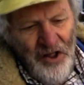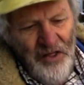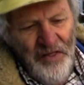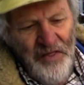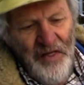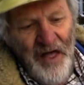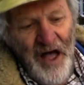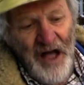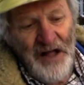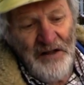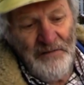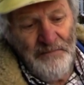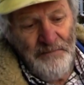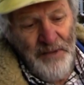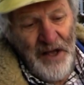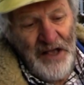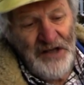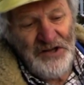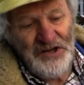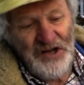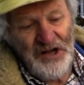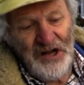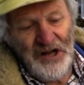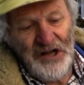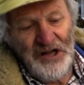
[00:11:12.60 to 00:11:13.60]
that
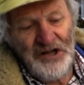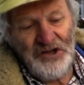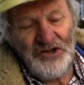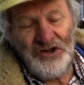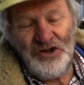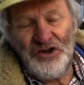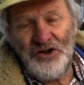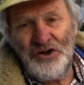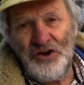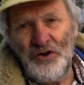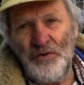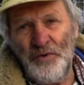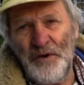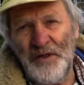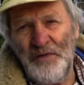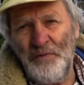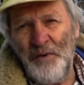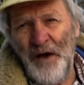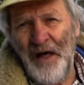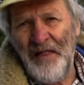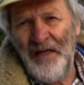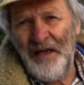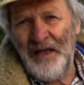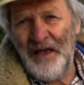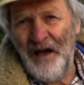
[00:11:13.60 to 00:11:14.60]
basically is to do with
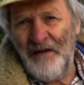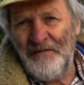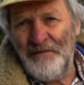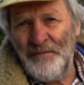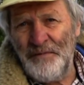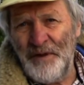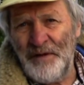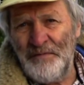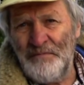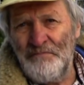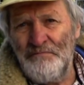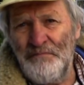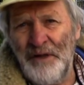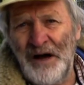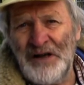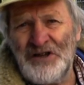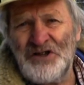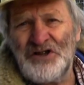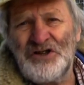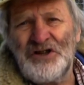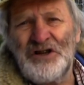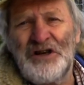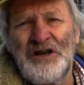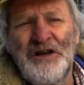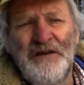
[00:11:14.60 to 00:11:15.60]
where the government
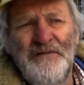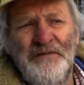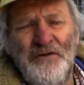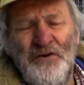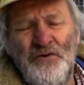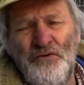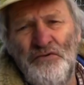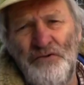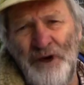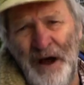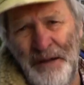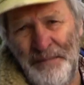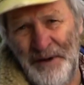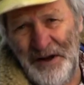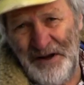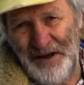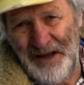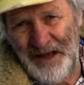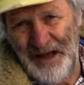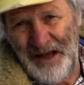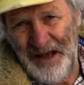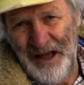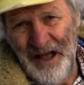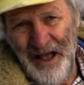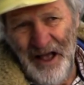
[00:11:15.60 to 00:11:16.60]
must give you
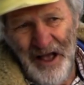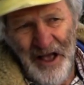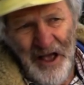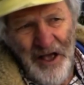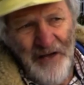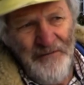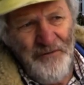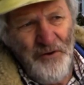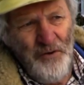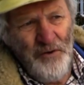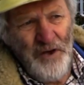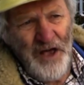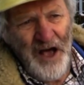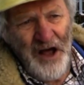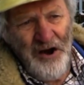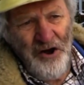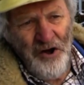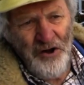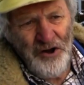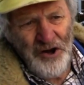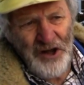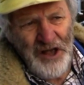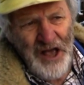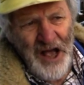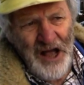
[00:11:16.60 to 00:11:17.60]
remedy. If you
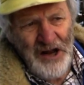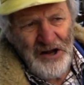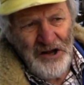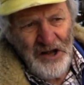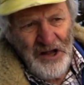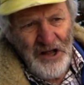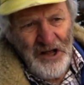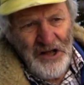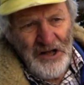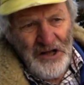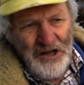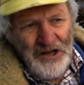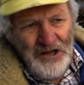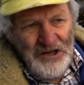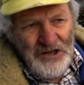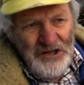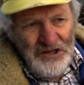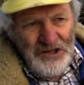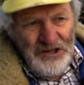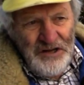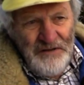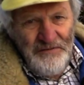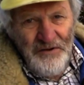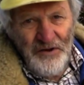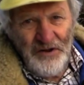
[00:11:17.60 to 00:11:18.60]
cannot get
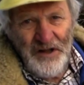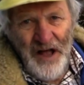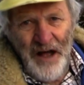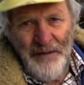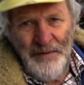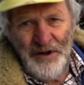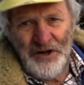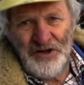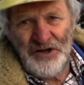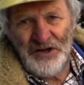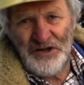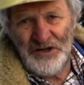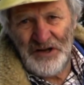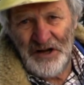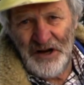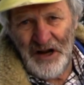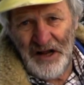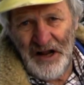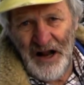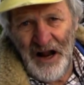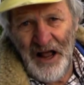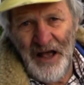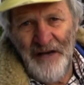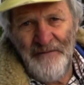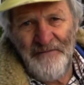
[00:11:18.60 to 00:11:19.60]
civil damages in a
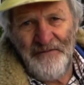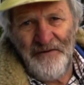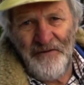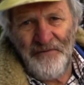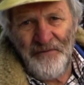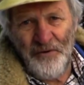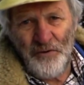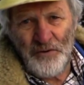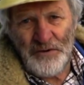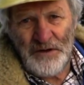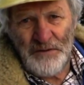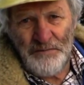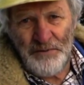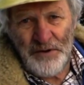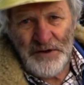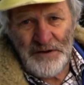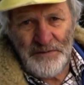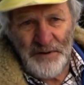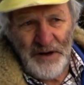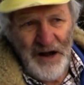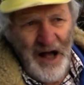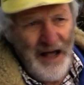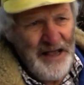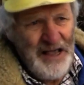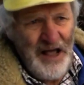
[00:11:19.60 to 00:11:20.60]
claim for false
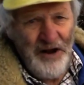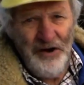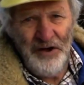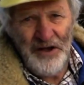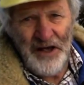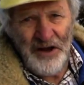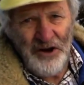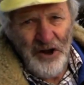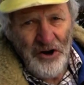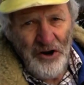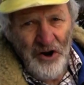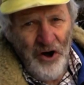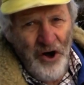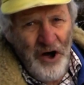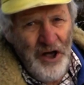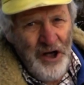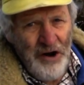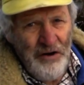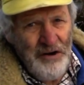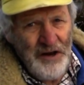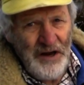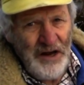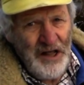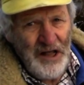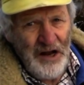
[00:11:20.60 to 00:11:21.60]
imprisonment, I cannot get a
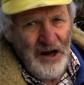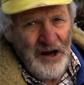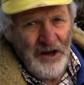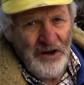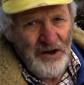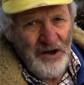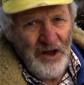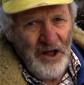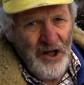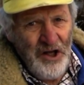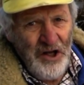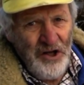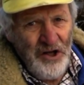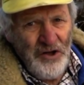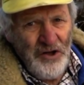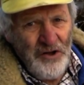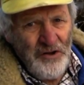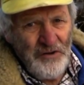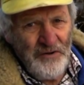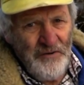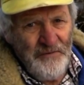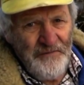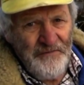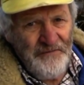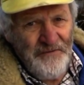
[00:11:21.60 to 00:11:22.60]
lawyer in England
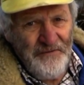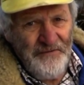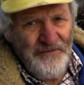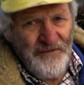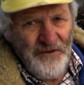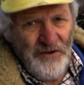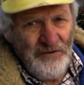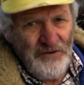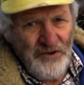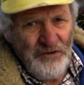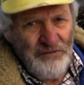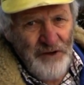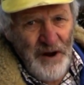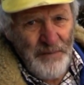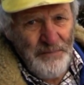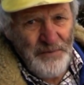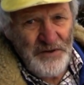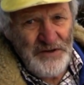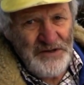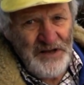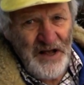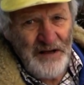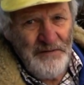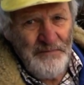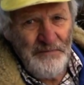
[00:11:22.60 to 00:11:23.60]
to
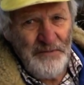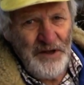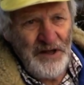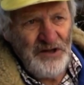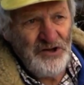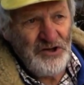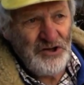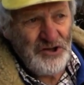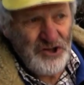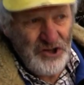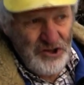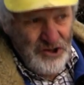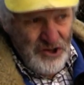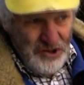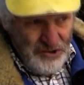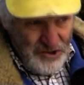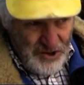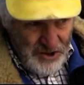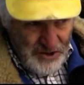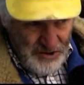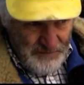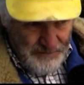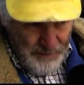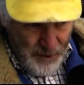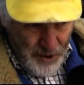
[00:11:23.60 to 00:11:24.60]
represent me,
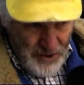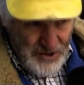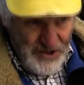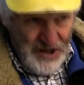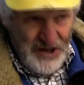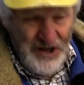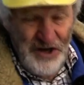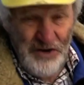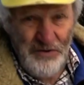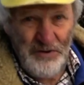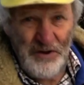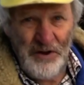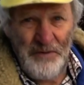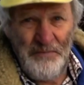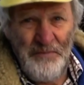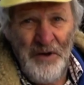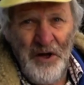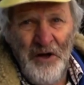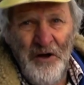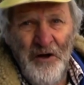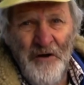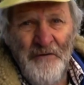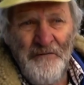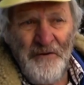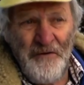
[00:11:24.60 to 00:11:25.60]
to prosecute them
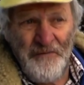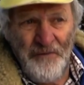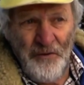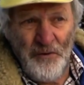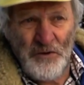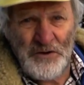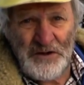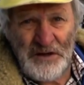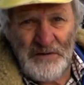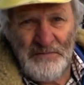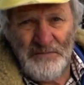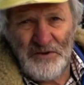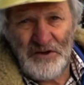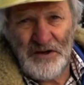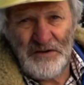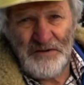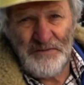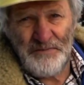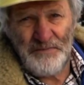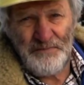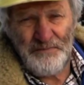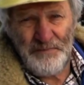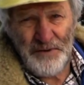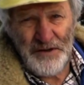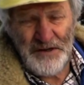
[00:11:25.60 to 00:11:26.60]
for false
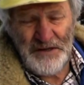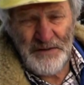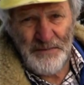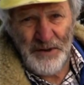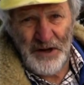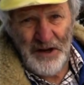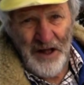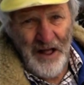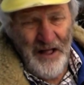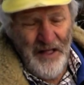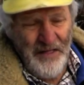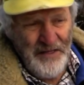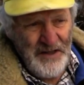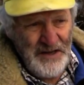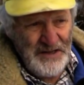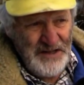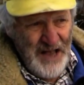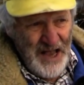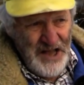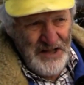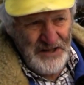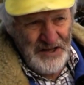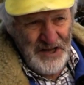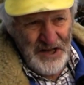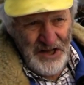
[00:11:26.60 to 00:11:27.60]
imprisonment. This
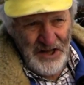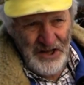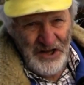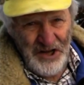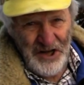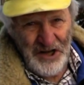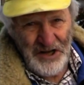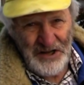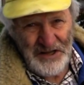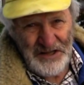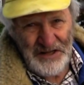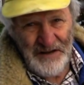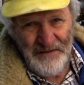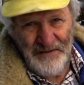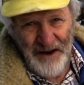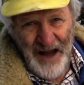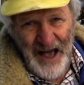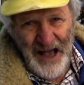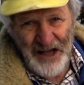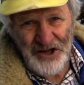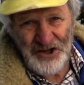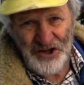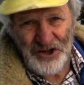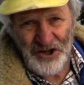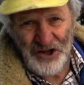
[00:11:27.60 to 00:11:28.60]
18-year civil
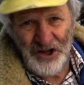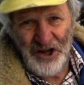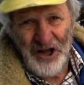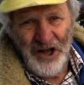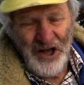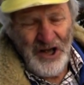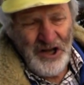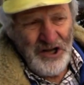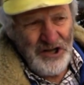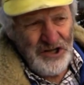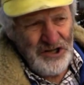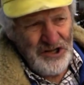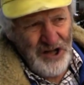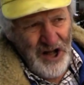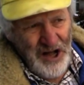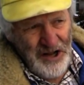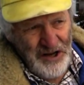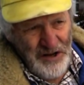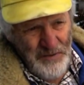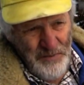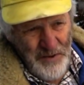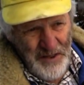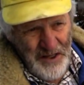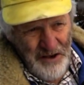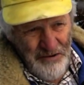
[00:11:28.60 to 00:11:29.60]
action
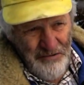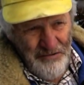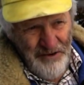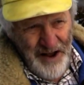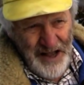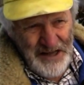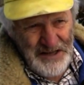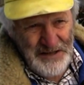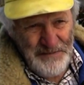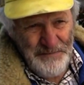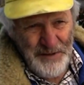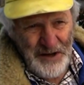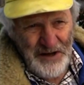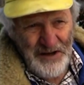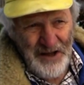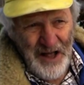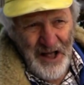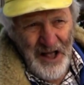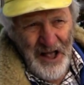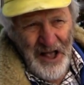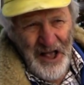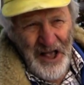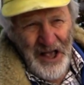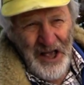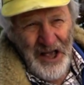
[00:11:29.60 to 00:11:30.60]
started with harassment
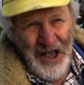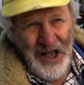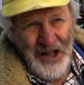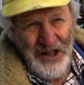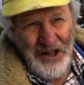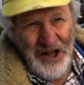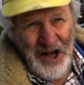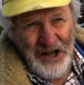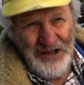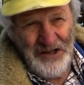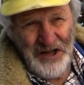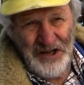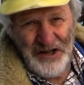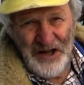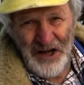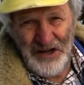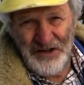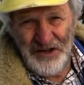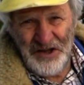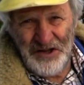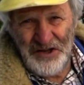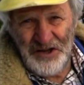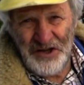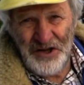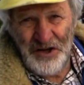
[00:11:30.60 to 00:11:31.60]
in
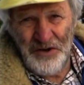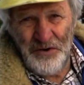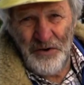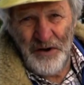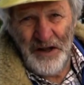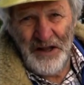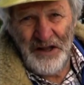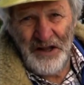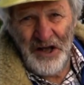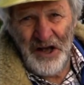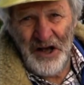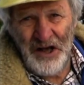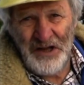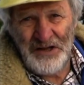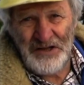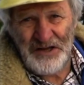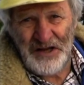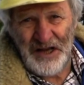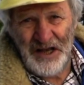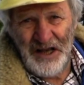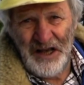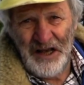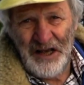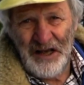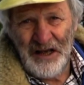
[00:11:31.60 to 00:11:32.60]
1992 in
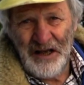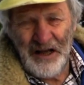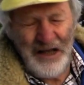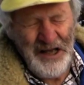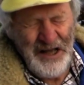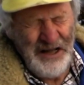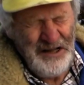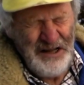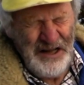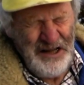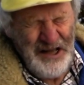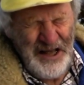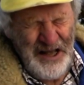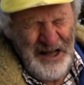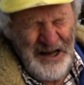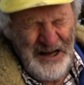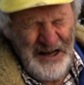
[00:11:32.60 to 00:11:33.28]
Guernsey, in